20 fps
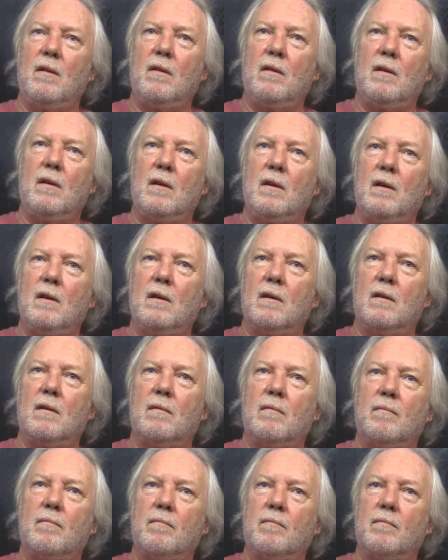the
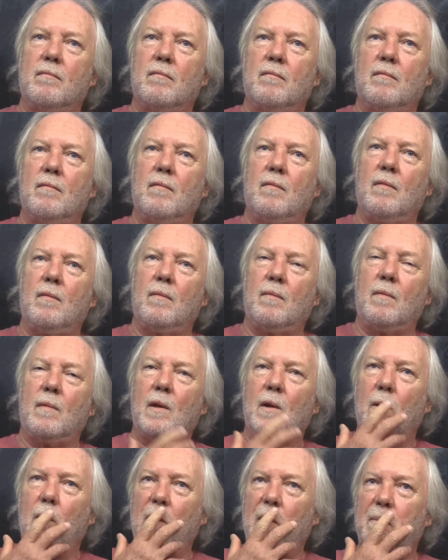
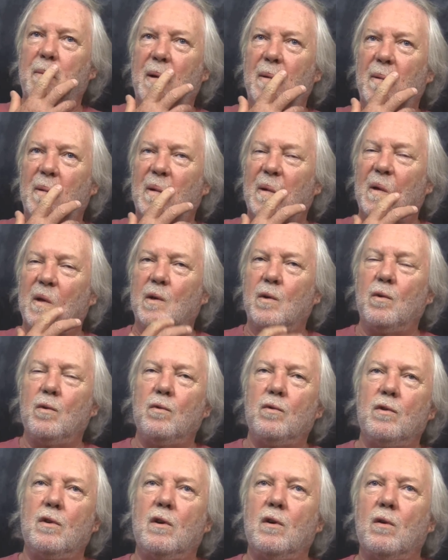uh, only people that
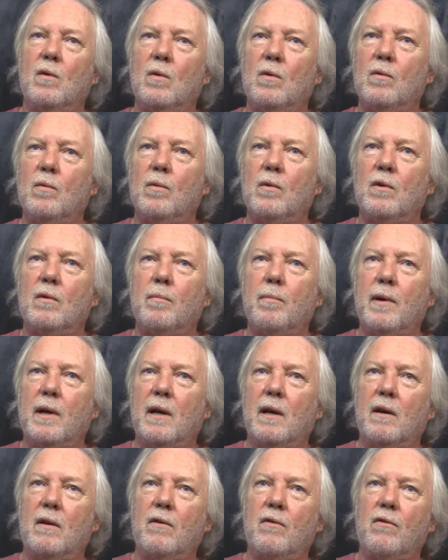used gold were
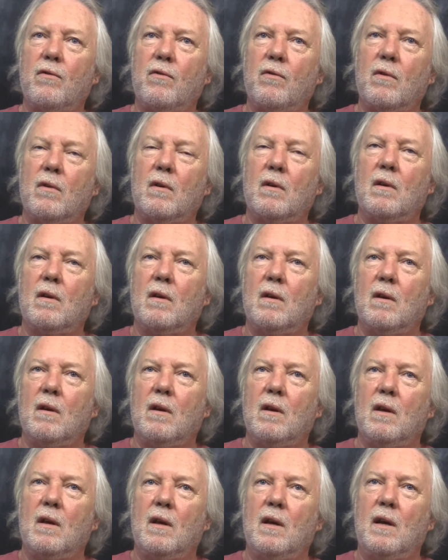banks,
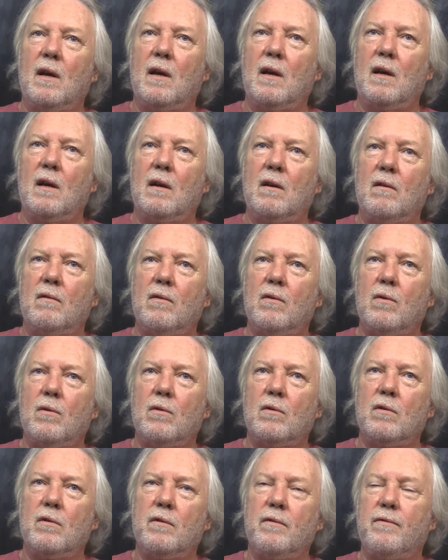and of
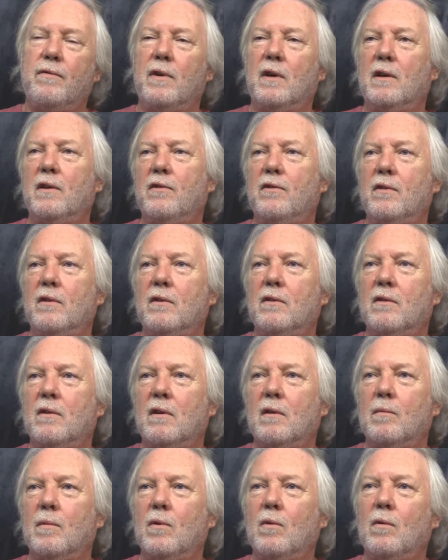course the vices.
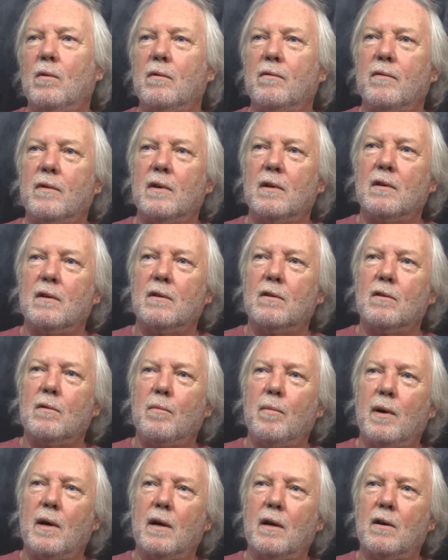I would call the vices
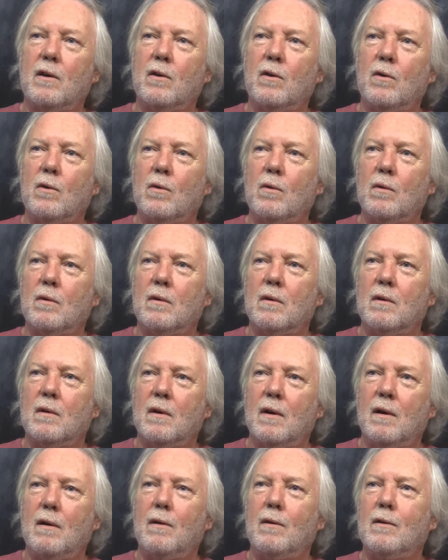tobacco,
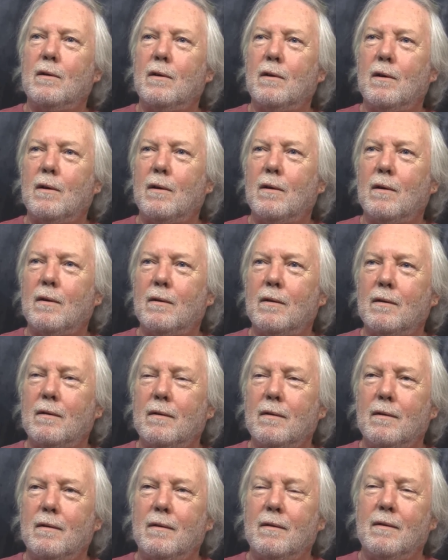alcohol,
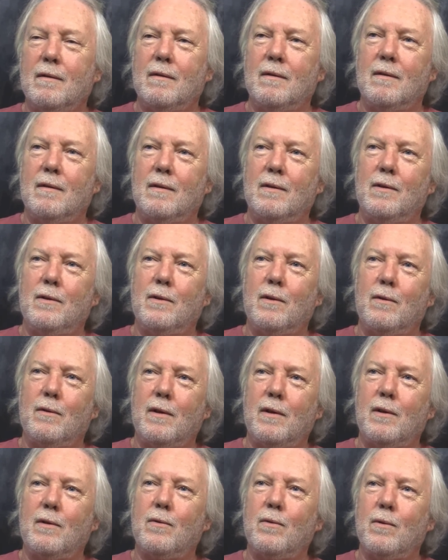you know
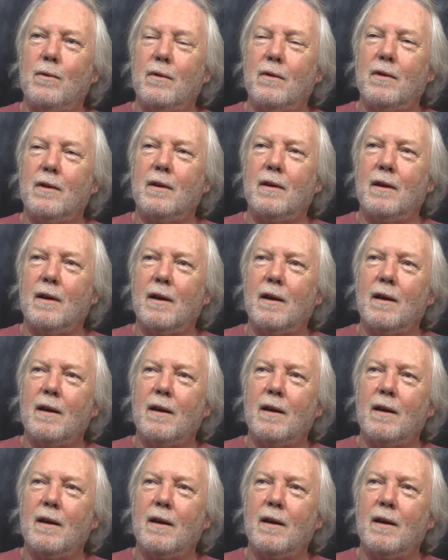that sort of thing.